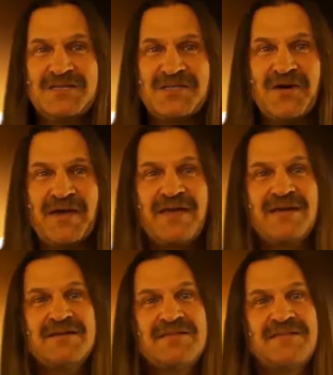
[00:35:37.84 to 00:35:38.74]
So
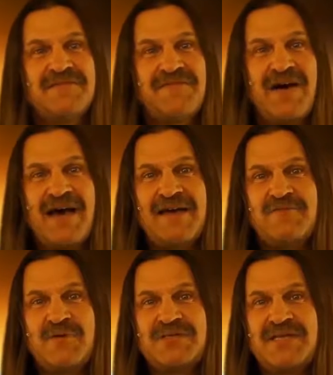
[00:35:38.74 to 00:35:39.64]
here's the
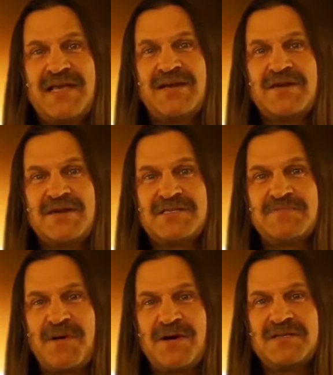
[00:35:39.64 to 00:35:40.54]
5 quintillion hertz
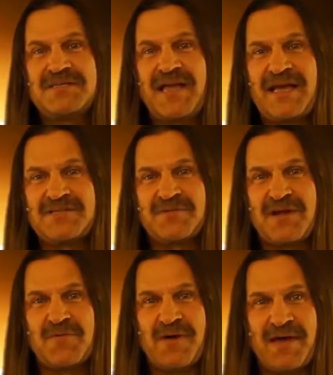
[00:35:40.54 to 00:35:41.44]
pulsed
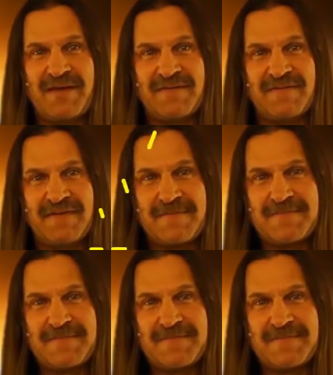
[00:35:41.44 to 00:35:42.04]
X-ray wave.